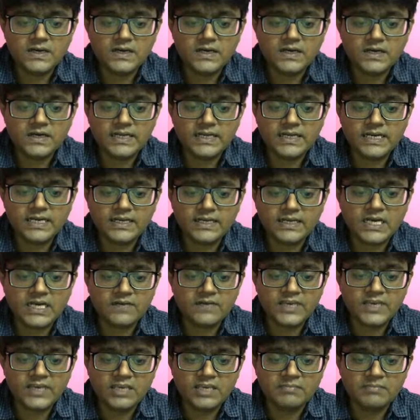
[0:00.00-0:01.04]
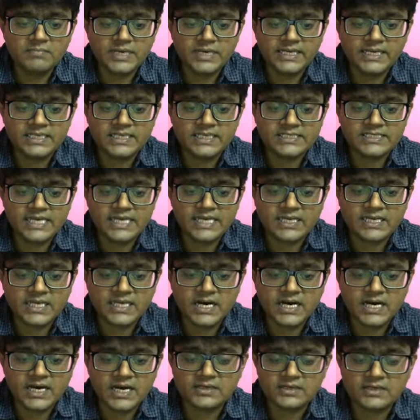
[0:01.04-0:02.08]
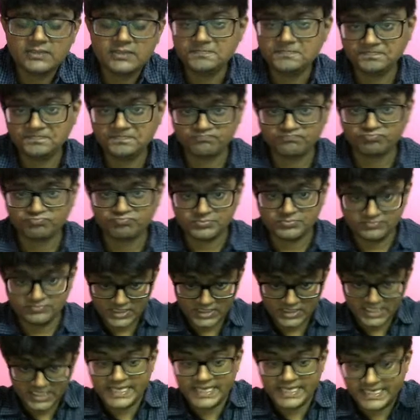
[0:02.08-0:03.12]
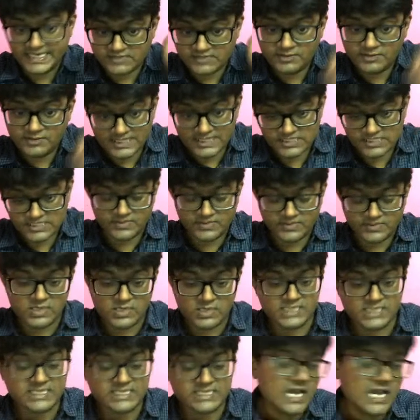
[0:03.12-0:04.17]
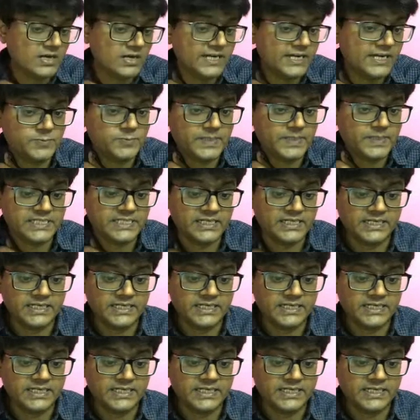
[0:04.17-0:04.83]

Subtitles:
Delta V minus delta R. In case of the prism one, what is the angular dispersion?